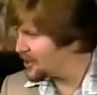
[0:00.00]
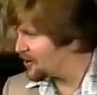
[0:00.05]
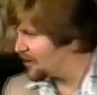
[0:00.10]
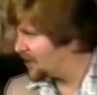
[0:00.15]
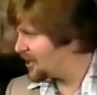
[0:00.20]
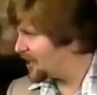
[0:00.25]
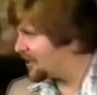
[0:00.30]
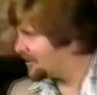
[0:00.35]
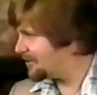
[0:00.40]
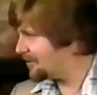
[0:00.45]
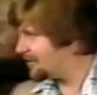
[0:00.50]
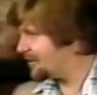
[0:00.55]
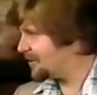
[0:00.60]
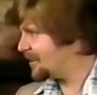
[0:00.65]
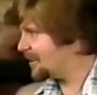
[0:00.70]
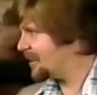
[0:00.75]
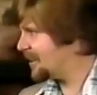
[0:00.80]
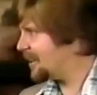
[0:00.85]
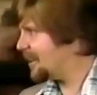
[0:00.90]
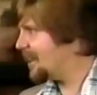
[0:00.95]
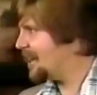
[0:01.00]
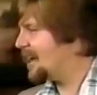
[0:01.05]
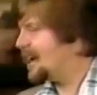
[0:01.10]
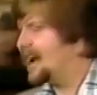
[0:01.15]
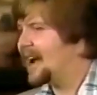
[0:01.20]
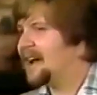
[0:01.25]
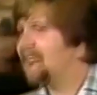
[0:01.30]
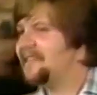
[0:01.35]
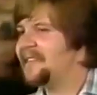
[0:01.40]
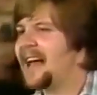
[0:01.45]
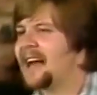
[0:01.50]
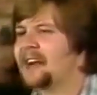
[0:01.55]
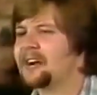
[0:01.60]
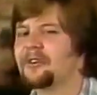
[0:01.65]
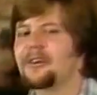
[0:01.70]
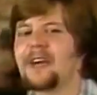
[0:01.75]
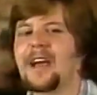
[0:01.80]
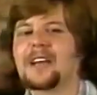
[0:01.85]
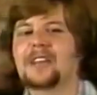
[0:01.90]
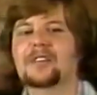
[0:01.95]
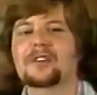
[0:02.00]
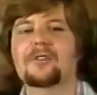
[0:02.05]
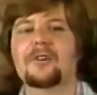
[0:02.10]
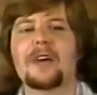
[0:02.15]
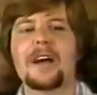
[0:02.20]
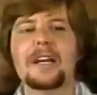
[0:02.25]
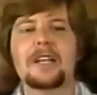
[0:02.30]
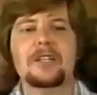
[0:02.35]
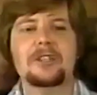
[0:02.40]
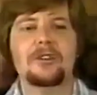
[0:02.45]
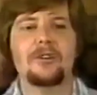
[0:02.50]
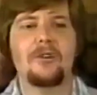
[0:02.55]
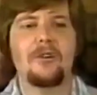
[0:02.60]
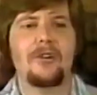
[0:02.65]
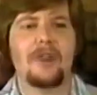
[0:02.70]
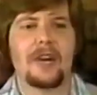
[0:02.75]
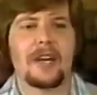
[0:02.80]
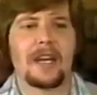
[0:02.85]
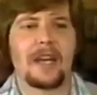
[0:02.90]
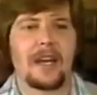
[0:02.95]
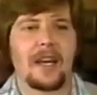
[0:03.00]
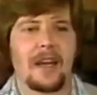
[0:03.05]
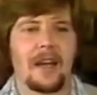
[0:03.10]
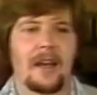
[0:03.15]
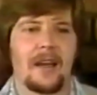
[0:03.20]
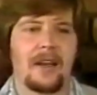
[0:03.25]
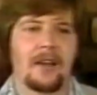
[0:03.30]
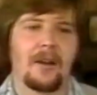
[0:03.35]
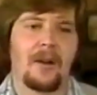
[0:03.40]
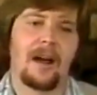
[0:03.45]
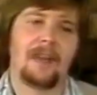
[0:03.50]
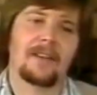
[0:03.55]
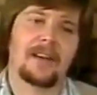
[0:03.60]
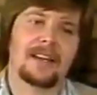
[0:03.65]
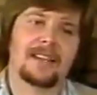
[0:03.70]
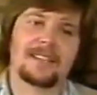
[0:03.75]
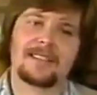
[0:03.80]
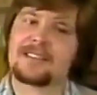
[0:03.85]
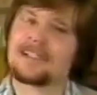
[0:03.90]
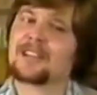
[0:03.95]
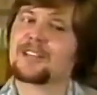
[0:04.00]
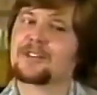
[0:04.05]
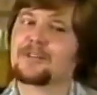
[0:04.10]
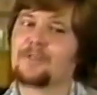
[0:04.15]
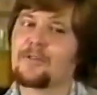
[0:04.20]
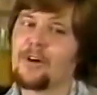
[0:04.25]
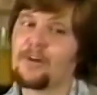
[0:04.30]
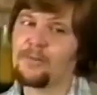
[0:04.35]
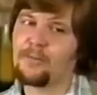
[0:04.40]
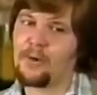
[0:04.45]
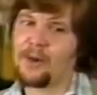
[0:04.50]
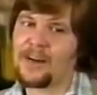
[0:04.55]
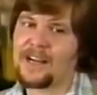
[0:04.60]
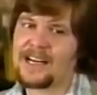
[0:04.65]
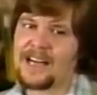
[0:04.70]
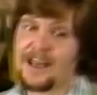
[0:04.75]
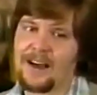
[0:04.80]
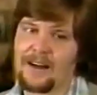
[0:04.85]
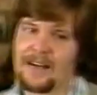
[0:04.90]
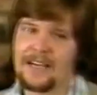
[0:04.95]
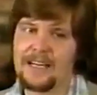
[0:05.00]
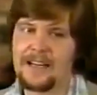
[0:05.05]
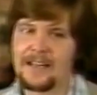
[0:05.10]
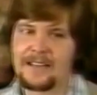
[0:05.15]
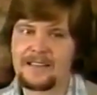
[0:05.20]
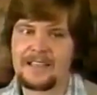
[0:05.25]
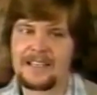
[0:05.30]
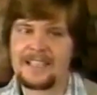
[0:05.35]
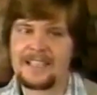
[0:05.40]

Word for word: your love. And that creates great joy. You know, I've got a six-year-old boy now. He doesn't